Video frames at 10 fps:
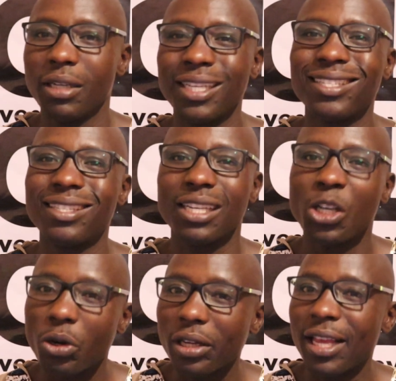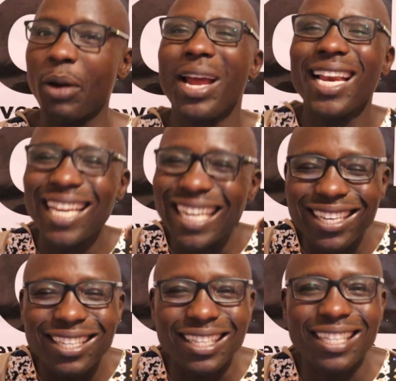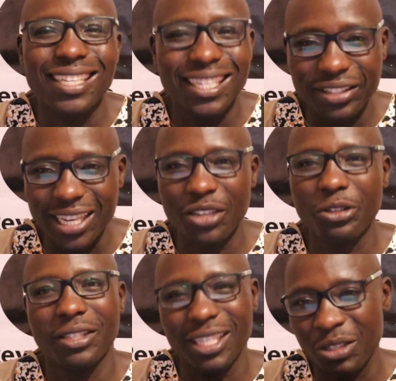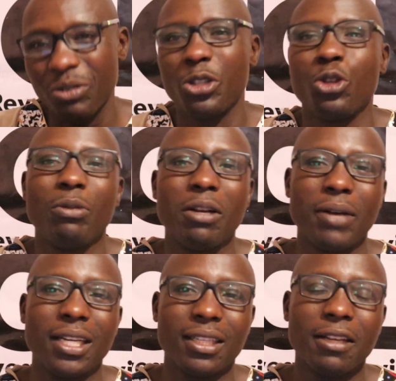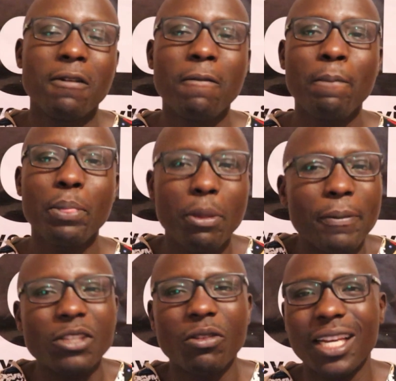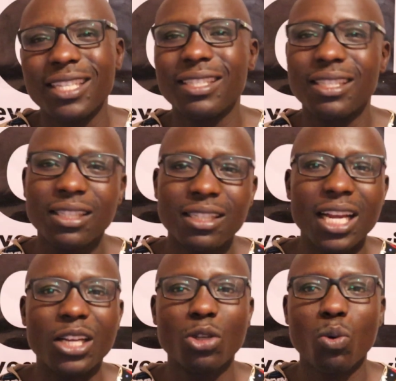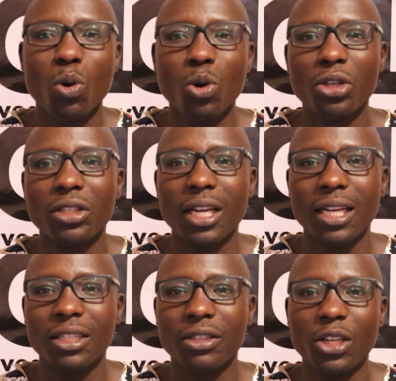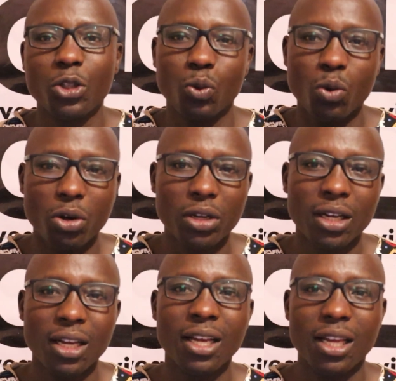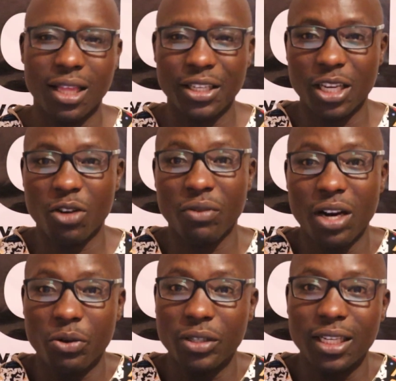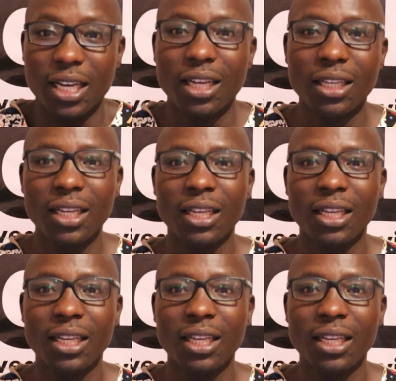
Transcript: it's not there. Well, in real sense, his interest is not in Jubilee Party. The person that is trying to hold and trying to walk in the shadow of Raila Odinga,